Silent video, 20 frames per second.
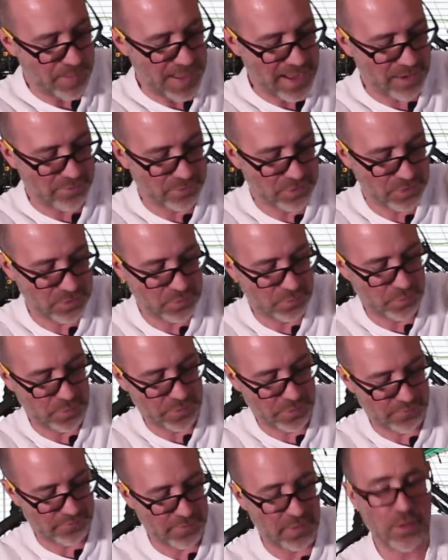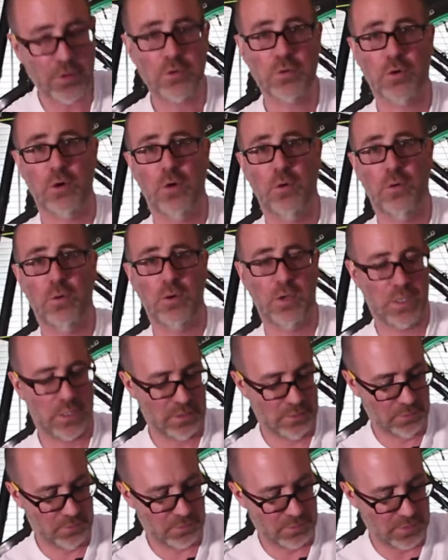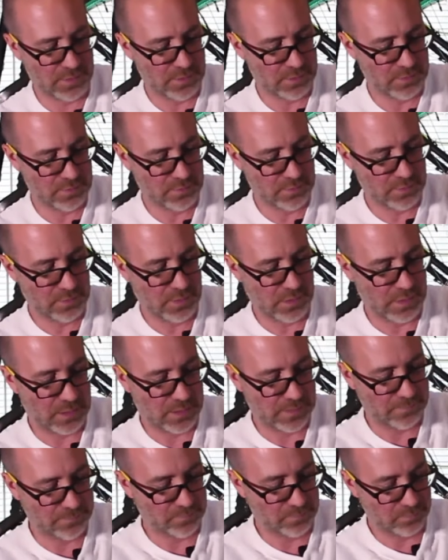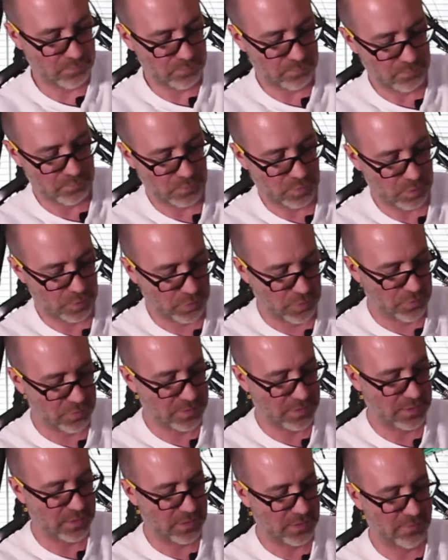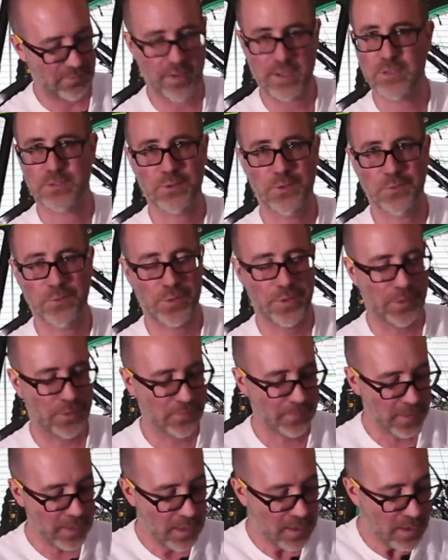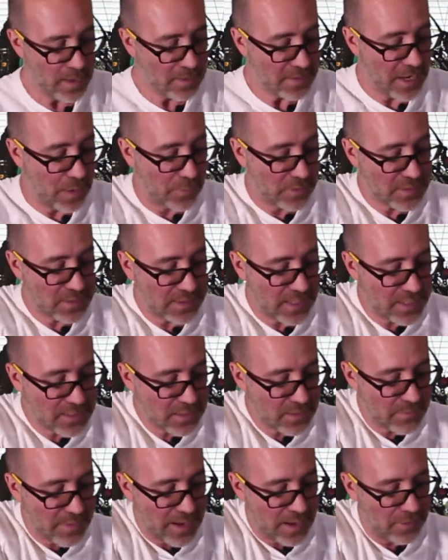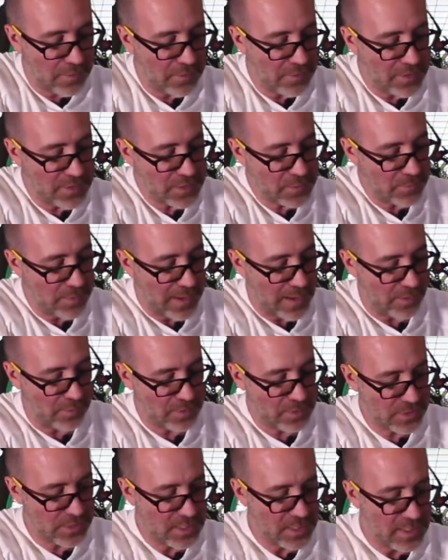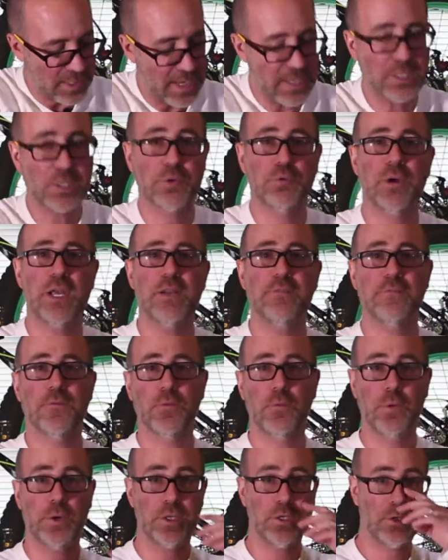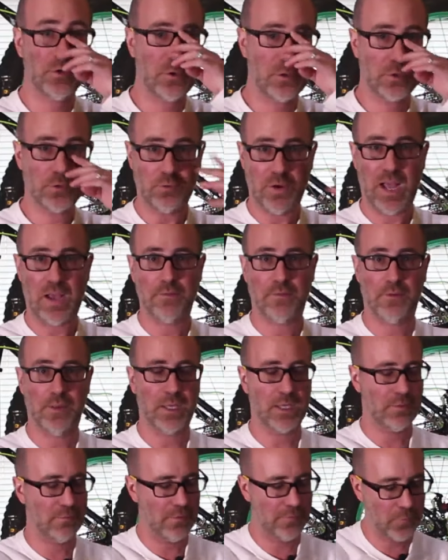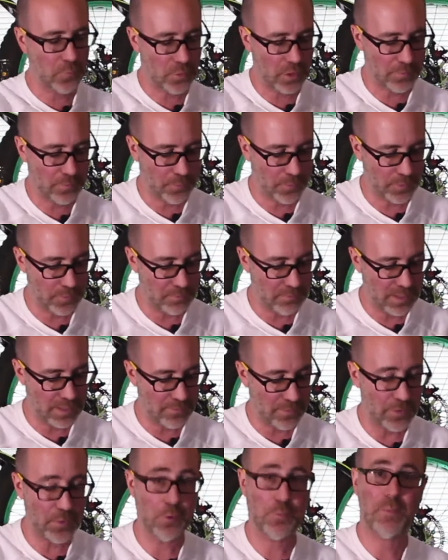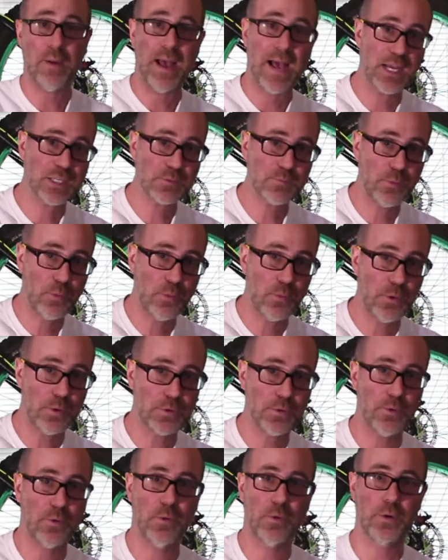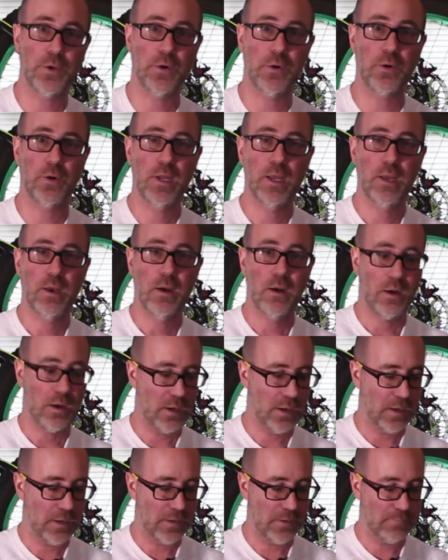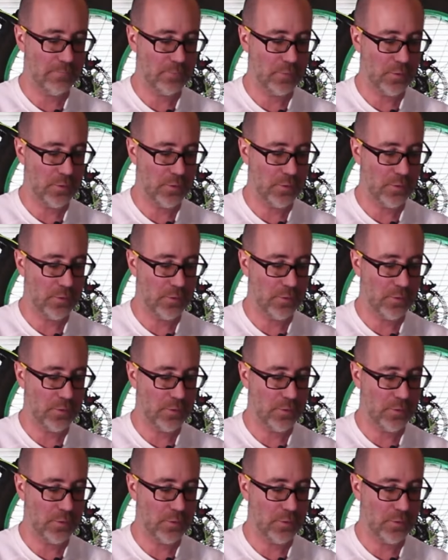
pouch with a Velcro uh, little um, closing device over here. Now what's nice about this pouch, it's great for when you're traveling, if you want to put maybe your passport or your um,